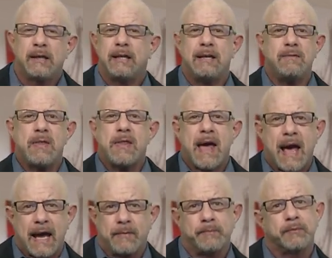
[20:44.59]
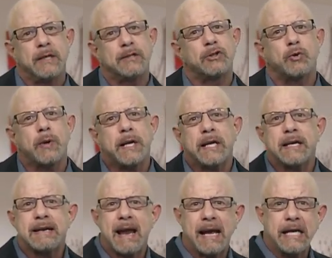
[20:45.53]
even that is creating a
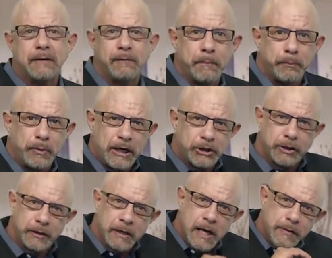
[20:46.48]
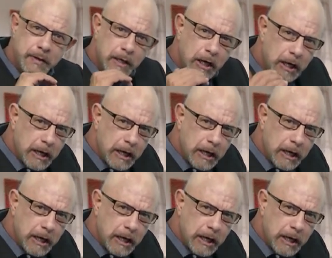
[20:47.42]
negative impression that